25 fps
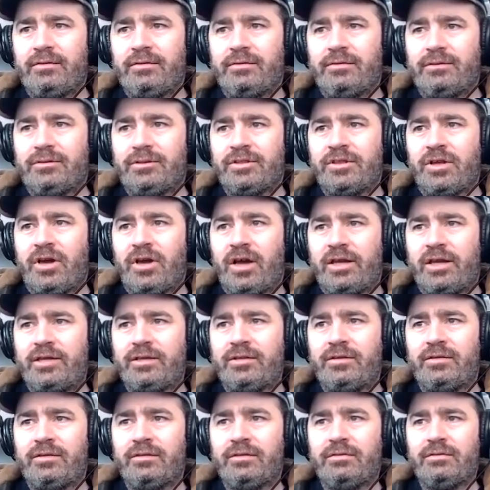
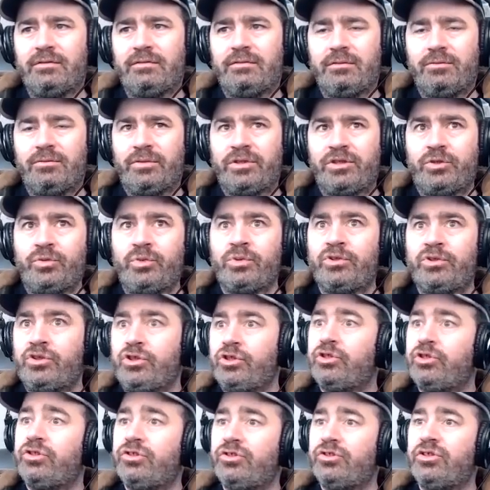site, which was
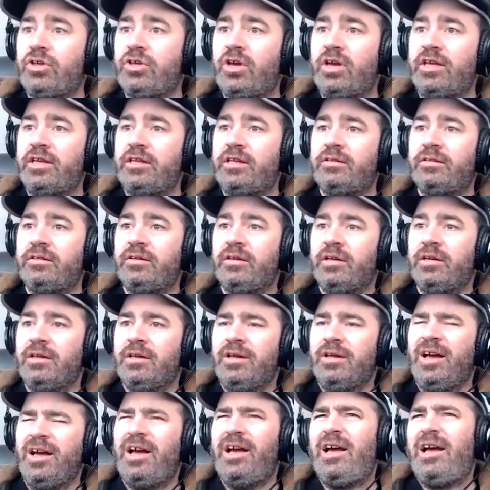just science.
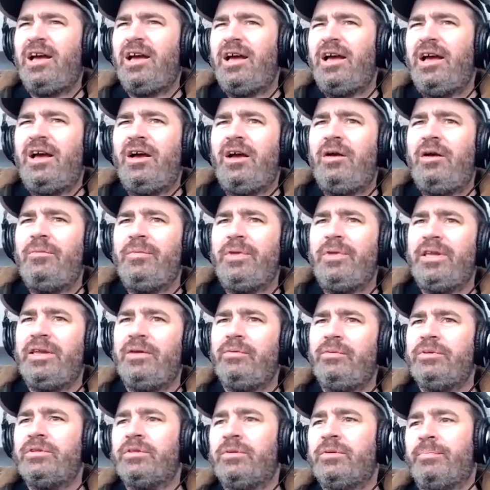I mean, it
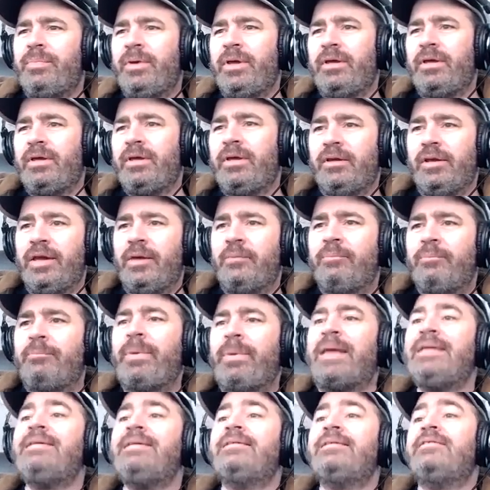was a bit
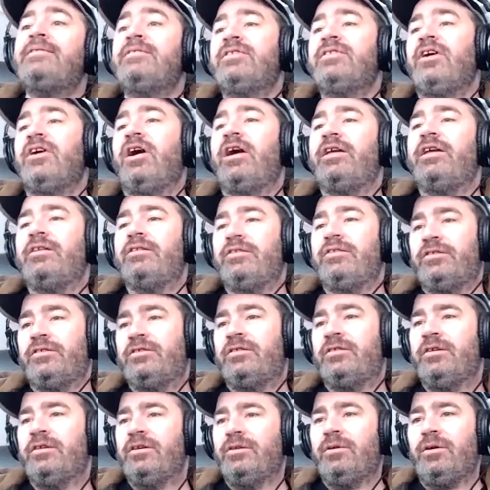based science,
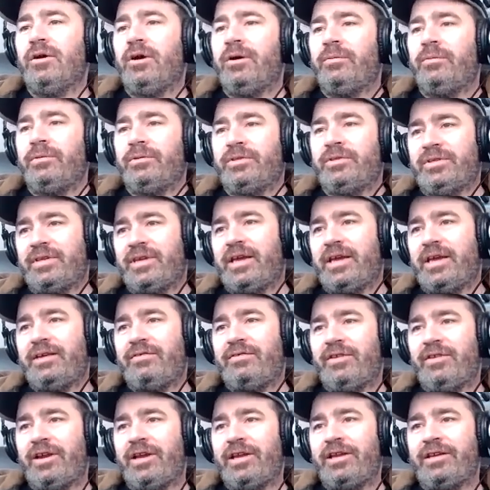I would say,
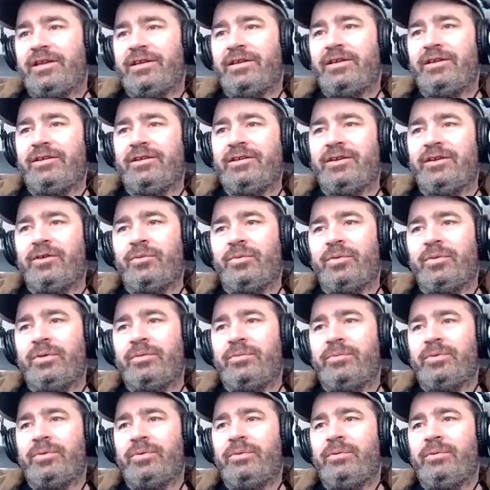right? We